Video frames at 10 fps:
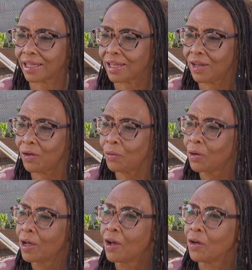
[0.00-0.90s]
they
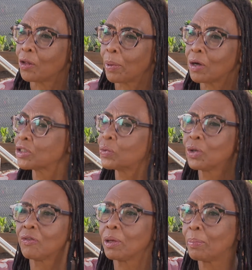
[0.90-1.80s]
their parents
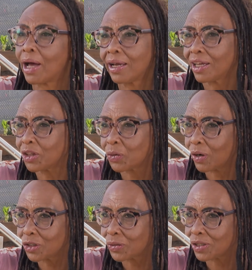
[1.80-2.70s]
would have been buying at the
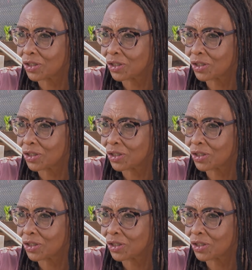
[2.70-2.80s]
grocery